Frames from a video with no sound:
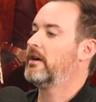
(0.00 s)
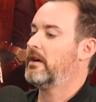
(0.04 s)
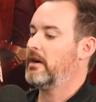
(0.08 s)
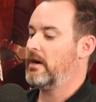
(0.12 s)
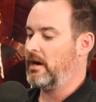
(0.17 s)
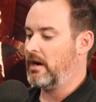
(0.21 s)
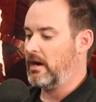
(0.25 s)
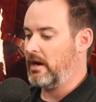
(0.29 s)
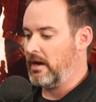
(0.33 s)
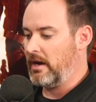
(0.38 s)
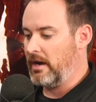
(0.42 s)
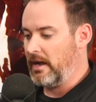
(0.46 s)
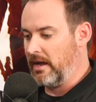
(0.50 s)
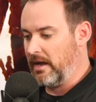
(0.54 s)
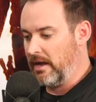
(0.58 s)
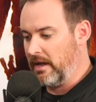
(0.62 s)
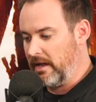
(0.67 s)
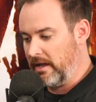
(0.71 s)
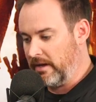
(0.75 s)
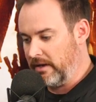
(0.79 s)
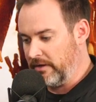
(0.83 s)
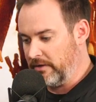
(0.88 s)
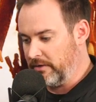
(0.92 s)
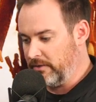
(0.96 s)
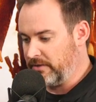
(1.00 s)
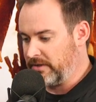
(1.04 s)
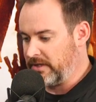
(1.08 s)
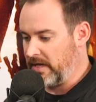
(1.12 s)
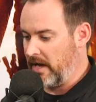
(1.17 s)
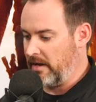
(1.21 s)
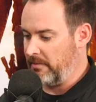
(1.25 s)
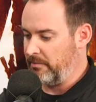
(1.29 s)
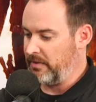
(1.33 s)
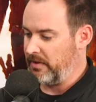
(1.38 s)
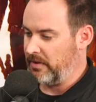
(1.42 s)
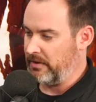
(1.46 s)
And a new
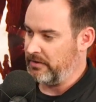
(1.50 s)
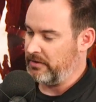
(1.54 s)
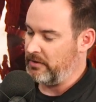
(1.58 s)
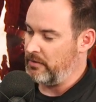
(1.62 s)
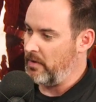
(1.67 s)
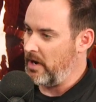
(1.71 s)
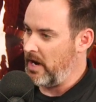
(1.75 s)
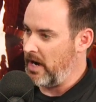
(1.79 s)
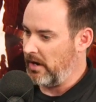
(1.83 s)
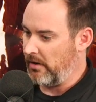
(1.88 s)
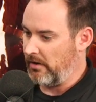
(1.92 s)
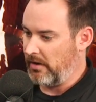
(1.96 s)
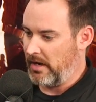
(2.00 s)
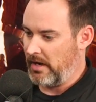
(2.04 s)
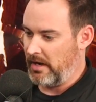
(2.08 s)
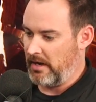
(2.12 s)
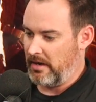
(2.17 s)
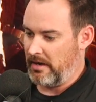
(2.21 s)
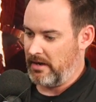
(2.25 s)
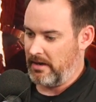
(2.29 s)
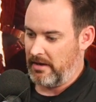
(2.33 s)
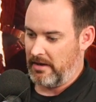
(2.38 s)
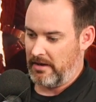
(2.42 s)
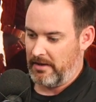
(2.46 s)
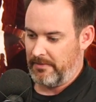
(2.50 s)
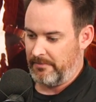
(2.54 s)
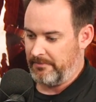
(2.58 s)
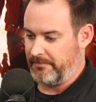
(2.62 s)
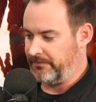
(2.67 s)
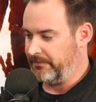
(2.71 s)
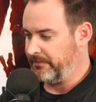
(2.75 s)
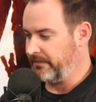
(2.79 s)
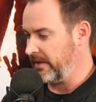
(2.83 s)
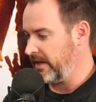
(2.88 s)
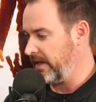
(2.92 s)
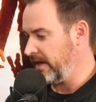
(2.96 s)
time period, new era,
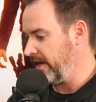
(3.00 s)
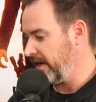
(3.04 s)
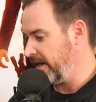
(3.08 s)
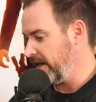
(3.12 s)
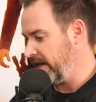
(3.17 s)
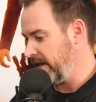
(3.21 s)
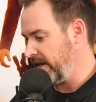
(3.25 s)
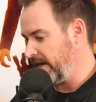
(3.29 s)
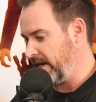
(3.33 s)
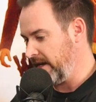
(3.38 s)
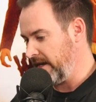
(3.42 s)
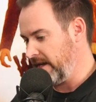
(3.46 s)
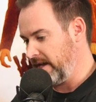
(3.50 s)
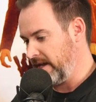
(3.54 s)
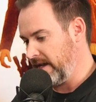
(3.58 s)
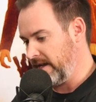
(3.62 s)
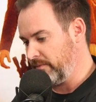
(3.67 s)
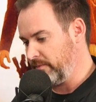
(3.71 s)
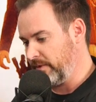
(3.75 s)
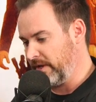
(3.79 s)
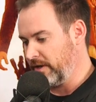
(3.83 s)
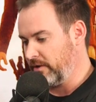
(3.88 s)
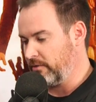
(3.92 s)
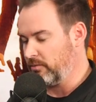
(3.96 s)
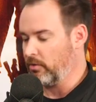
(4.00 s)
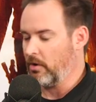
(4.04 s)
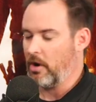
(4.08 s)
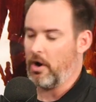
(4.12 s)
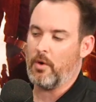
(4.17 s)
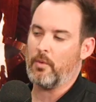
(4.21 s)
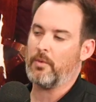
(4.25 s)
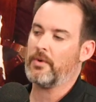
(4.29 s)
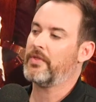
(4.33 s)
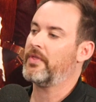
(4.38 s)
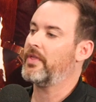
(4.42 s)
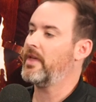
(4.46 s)
and we
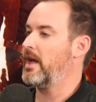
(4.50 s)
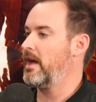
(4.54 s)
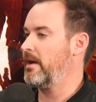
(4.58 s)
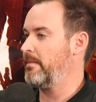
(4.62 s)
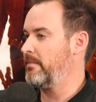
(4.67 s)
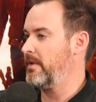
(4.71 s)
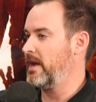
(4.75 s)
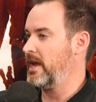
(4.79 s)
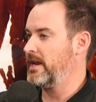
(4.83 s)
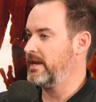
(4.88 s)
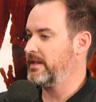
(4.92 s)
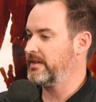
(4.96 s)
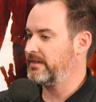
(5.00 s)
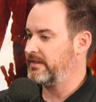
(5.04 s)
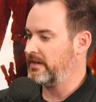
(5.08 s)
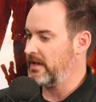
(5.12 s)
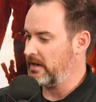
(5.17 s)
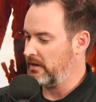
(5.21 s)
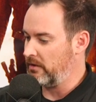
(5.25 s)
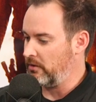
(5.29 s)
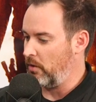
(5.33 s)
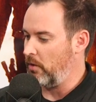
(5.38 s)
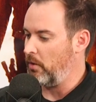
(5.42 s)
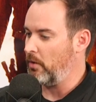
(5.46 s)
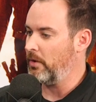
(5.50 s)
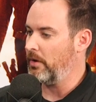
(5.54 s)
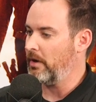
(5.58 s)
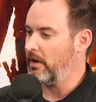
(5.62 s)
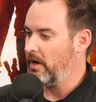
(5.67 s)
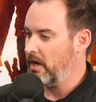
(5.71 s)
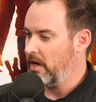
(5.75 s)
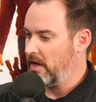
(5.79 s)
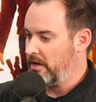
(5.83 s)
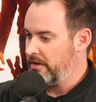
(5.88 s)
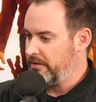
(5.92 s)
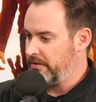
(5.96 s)
grow with them, and it's that core
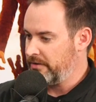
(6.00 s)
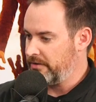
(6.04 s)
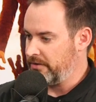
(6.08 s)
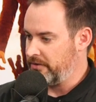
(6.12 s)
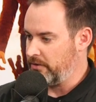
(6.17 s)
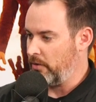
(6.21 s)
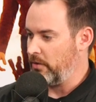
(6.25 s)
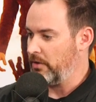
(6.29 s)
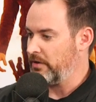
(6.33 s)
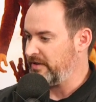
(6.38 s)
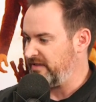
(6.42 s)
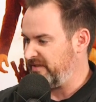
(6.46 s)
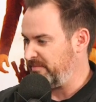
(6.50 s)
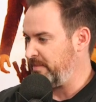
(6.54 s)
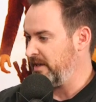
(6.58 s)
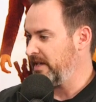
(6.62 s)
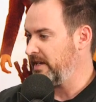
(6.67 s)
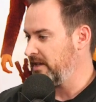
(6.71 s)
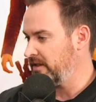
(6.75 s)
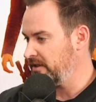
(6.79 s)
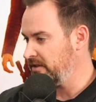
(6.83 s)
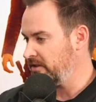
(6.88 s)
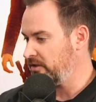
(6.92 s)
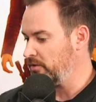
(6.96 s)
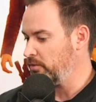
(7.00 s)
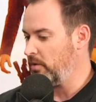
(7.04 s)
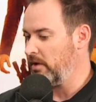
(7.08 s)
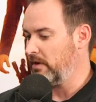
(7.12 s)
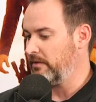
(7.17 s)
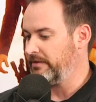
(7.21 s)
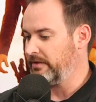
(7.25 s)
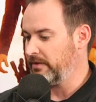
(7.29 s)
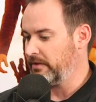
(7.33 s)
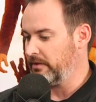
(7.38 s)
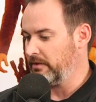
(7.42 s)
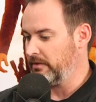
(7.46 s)
George speaking to
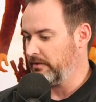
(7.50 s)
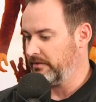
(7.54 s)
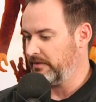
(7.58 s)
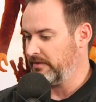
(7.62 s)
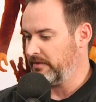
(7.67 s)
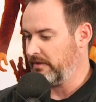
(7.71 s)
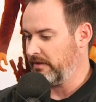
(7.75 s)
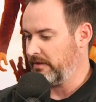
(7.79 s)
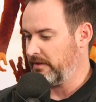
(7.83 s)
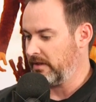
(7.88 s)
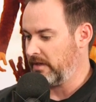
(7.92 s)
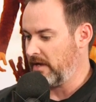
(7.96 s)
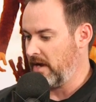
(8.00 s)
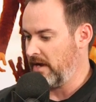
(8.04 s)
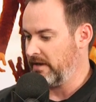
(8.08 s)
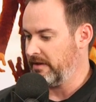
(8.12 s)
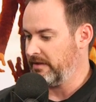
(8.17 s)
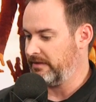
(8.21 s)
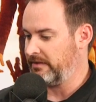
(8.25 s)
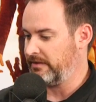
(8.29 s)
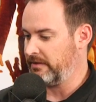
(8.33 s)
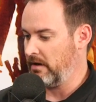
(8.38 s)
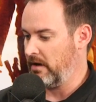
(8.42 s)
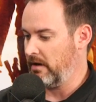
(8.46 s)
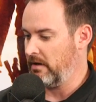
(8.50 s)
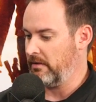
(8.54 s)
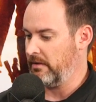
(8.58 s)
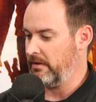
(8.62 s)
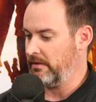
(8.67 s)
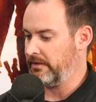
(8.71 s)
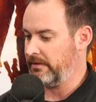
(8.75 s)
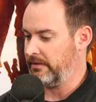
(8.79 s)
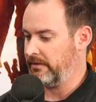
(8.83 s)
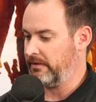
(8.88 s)
12-year-olds kind of Star Wars.